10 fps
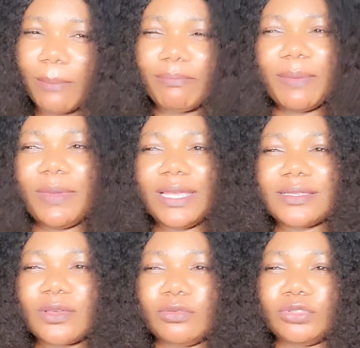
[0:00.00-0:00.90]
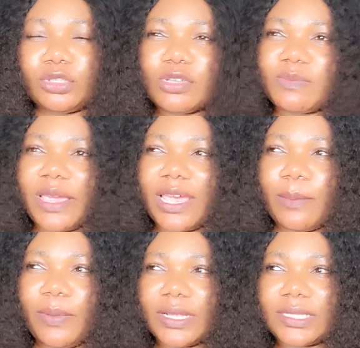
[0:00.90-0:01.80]
Maybe it controls my
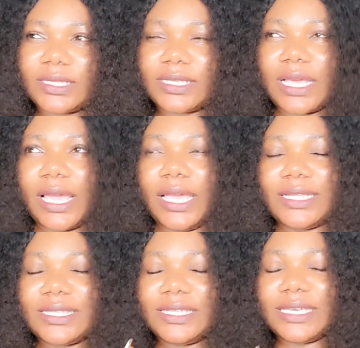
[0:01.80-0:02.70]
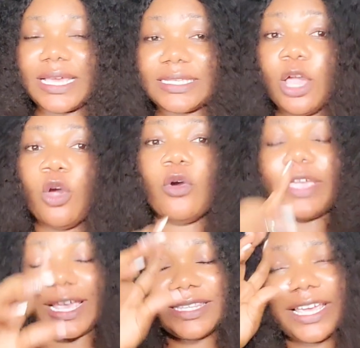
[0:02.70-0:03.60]
appetite. Yes. Okay,
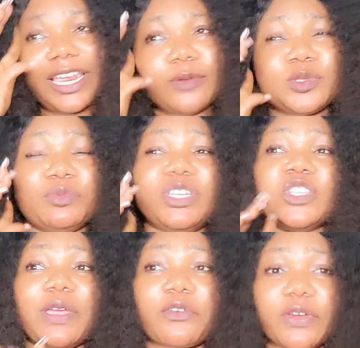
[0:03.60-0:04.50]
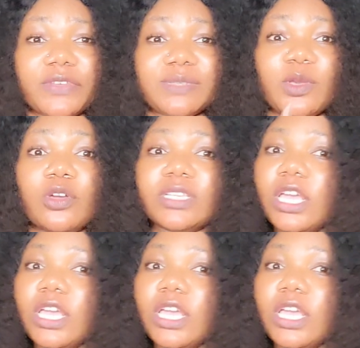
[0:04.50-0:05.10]
I think it helps to reduce my cravings because